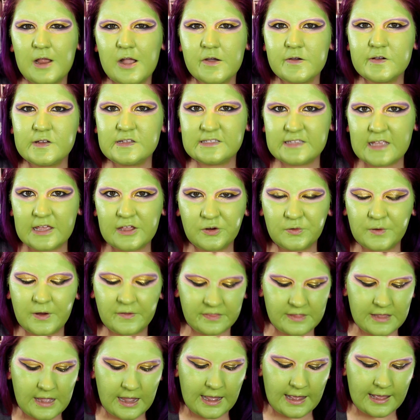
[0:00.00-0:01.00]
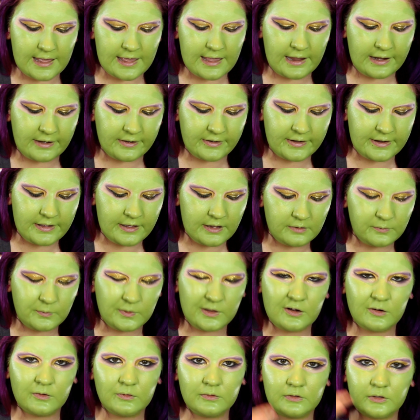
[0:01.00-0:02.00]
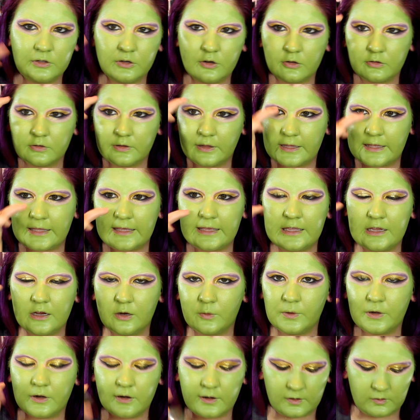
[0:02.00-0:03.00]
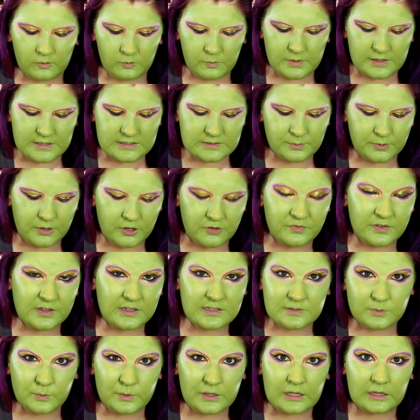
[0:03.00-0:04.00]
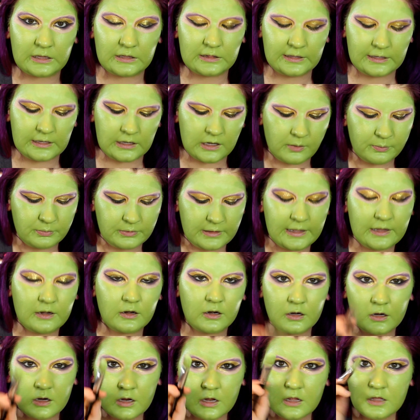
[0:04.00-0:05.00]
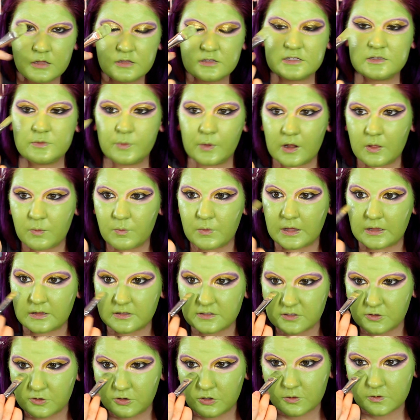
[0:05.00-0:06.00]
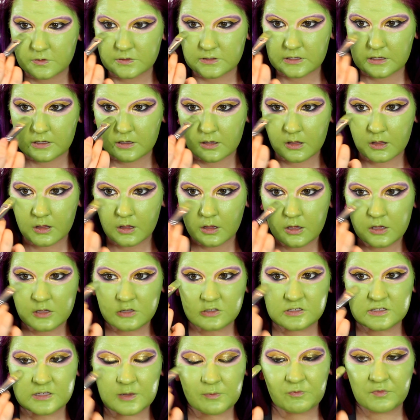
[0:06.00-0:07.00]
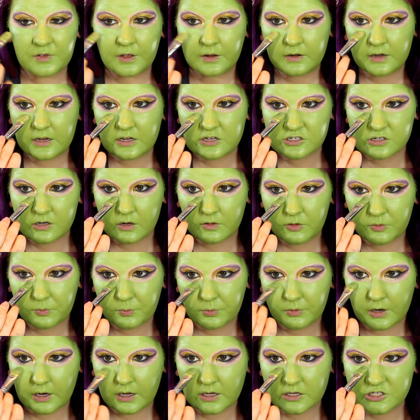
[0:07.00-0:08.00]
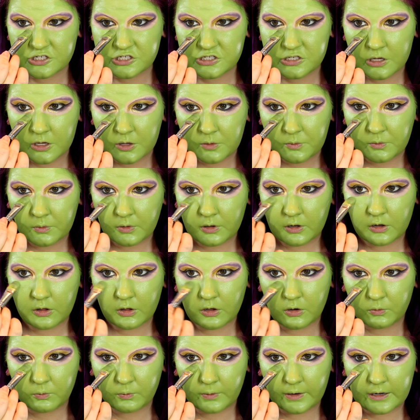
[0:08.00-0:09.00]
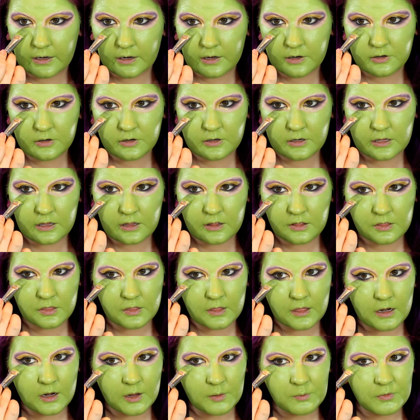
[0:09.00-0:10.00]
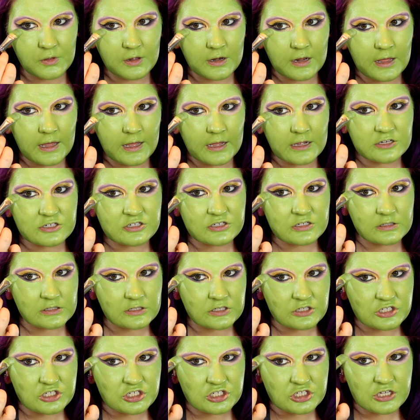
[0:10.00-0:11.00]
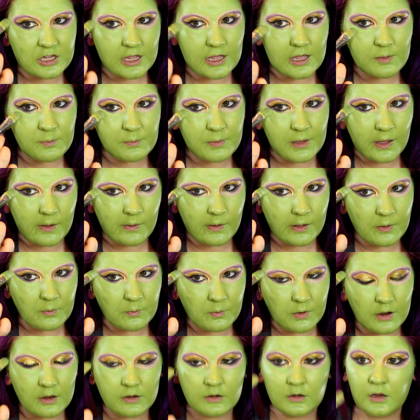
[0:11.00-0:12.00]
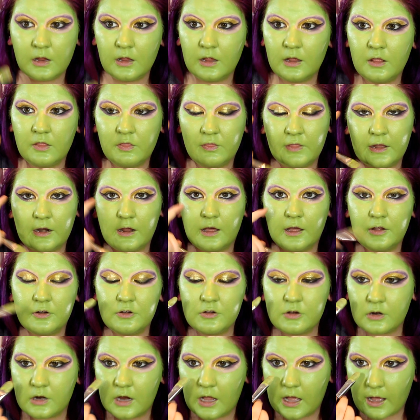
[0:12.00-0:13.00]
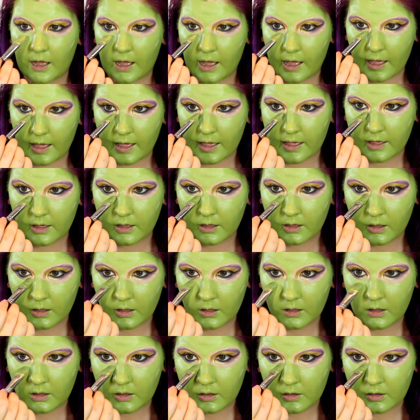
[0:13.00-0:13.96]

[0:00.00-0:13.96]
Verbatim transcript: Always saying around the eye area. We don't, you know, like here, we don't have to be as perfect so we can clean it up later. This is what he means. So using some foundation on the brush, I'm gonna go right underneath and I'm gonna actually shape how I want that under eye